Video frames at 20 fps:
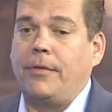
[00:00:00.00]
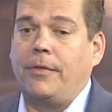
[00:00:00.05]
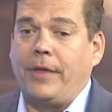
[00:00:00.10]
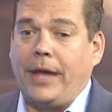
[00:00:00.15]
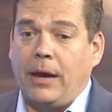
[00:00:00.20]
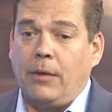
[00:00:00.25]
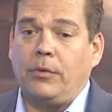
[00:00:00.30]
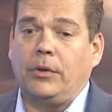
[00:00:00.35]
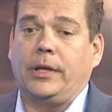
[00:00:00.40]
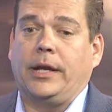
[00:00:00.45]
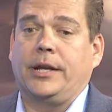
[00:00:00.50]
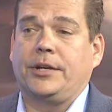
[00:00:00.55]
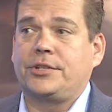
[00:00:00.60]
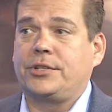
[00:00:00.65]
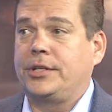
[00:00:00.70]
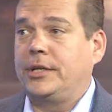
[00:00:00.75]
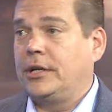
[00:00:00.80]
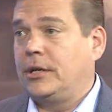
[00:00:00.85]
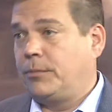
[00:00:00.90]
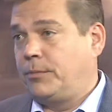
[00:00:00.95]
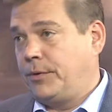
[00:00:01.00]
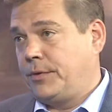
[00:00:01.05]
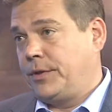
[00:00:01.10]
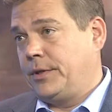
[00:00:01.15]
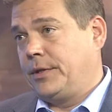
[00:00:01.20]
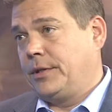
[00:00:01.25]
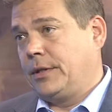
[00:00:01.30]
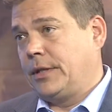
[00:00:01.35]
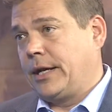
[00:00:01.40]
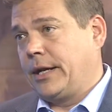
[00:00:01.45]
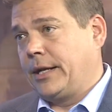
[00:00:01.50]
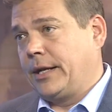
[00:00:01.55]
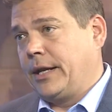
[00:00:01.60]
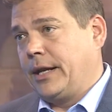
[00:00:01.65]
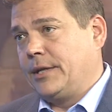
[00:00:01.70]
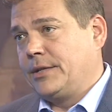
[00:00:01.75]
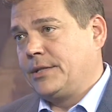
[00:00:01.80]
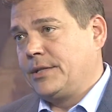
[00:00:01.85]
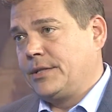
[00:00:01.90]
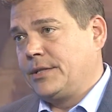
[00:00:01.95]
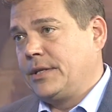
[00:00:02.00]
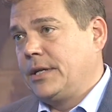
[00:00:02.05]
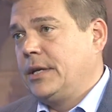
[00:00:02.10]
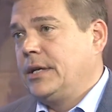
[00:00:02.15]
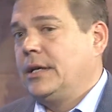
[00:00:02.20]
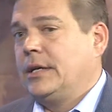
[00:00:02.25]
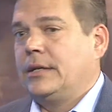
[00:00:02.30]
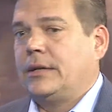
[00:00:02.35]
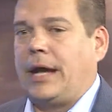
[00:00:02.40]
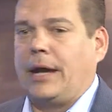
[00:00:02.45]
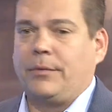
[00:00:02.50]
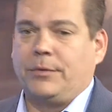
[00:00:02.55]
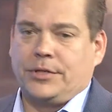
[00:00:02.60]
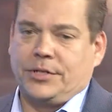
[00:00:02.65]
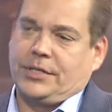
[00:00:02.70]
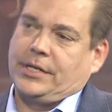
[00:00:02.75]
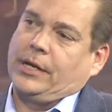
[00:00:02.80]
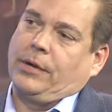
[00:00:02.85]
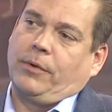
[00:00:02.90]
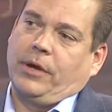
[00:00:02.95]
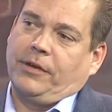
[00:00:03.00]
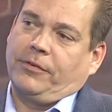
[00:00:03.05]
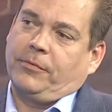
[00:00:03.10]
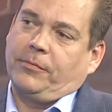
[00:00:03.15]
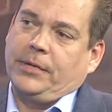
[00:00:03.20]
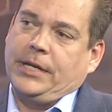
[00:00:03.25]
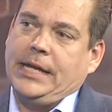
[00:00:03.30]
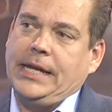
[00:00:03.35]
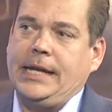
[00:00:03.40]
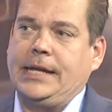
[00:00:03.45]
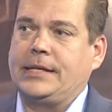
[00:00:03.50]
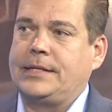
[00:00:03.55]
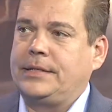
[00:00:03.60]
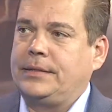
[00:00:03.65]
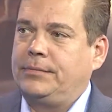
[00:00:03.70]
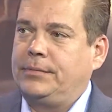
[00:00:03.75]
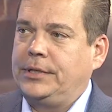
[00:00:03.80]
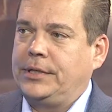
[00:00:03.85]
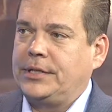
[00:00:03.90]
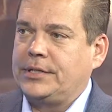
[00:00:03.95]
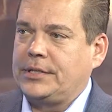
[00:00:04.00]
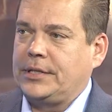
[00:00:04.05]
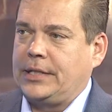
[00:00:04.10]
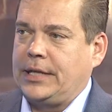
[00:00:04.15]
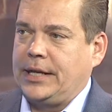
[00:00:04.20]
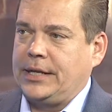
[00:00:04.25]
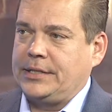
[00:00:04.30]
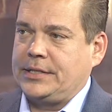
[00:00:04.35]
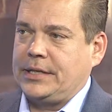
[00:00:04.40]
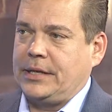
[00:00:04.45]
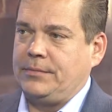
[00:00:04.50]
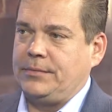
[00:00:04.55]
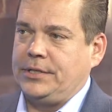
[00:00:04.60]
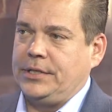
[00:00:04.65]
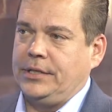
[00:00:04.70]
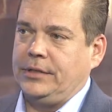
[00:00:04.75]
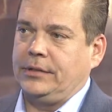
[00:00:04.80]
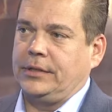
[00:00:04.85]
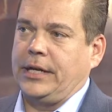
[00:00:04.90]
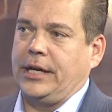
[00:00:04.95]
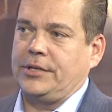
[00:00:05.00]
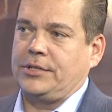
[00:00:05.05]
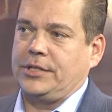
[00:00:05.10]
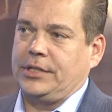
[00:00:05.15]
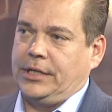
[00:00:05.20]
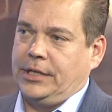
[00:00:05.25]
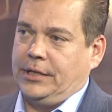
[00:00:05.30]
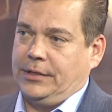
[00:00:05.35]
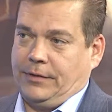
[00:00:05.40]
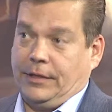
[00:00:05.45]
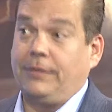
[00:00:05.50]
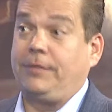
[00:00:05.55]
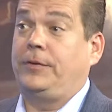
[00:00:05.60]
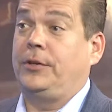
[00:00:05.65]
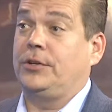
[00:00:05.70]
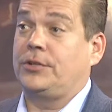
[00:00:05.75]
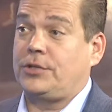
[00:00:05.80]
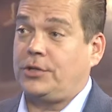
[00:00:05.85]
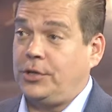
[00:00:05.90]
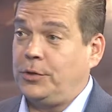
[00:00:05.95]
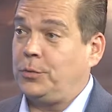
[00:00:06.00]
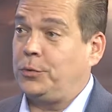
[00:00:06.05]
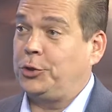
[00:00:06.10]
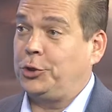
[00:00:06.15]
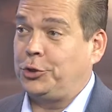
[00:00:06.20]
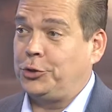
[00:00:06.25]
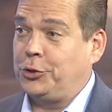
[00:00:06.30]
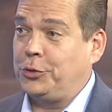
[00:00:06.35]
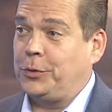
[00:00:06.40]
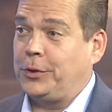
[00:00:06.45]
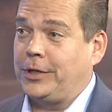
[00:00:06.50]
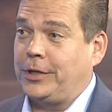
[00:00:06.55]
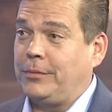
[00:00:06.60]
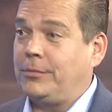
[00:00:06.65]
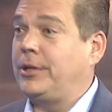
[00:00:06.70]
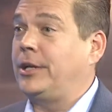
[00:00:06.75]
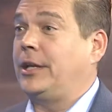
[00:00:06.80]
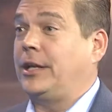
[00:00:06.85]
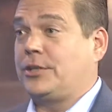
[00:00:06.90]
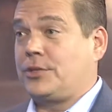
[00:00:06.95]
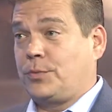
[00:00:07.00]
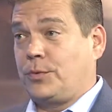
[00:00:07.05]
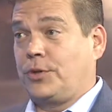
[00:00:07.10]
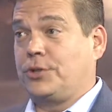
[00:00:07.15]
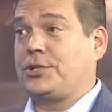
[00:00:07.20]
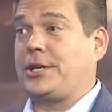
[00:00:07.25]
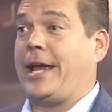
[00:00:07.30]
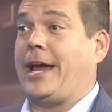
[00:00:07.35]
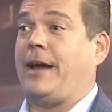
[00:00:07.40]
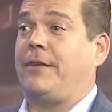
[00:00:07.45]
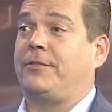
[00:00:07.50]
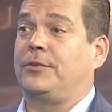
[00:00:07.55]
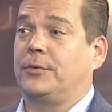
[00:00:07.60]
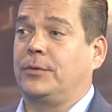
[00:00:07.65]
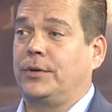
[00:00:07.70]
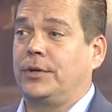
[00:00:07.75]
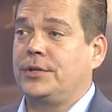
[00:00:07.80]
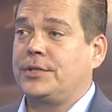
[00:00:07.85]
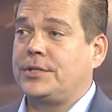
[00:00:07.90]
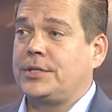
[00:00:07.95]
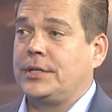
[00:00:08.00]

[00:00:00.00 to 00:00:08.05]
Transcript: That will actually help with it in a lot of cases. I would stay away from heat, because a lot of times heat will actually, it feels good when you're doing it, but it gets worse afterwards.